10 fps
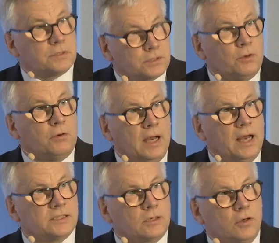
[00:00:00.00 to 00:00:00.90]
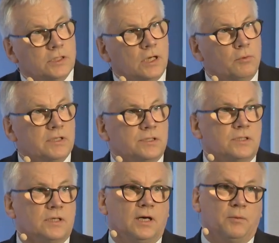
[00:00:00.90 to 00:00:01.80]
So as a
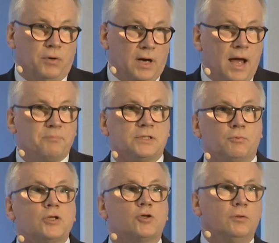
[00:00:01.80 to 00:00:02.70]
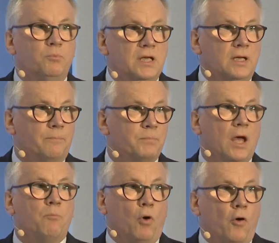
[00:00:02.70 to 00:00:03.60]
consequence, perhaps we should be
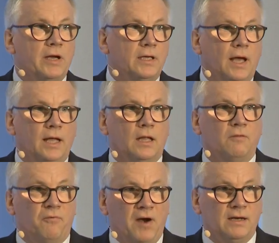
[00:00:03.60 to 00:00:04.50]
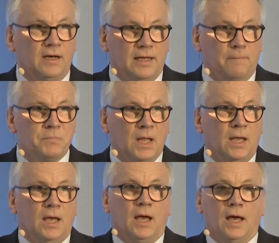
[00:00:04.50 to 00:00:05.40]
boring and unfriendly.
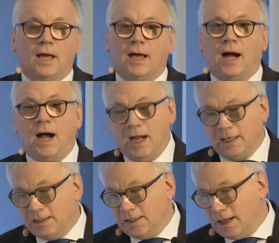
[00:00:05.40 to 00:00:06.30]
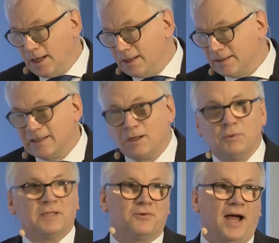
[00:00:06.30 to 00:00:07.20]
I
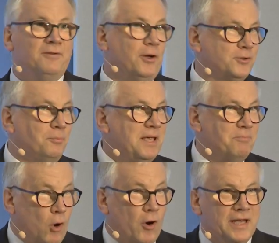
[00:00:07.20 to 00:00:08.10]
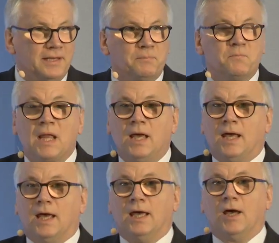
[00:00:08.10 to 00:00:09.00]
will try not to be boring.
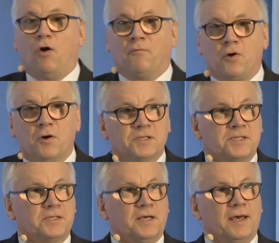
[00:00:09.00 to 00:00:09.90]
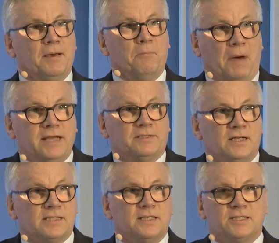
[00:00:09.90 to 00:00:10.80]
Of course, my
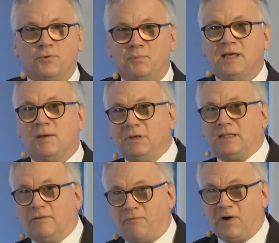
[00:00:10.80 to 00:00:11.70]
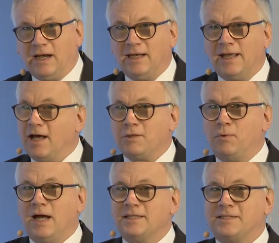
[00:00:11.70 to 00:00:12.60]
task is to be a bit unfriendly,
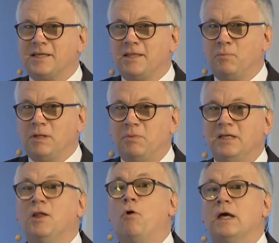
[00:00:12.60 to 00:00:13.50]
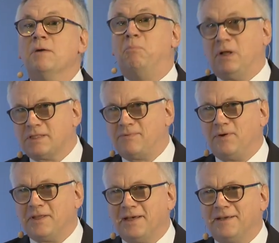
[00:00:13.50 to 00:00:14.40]
otherwise there will be no impulse
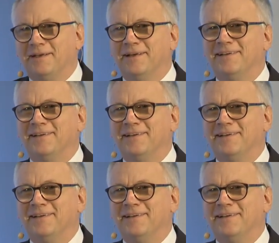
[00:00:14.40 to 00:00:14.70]
for the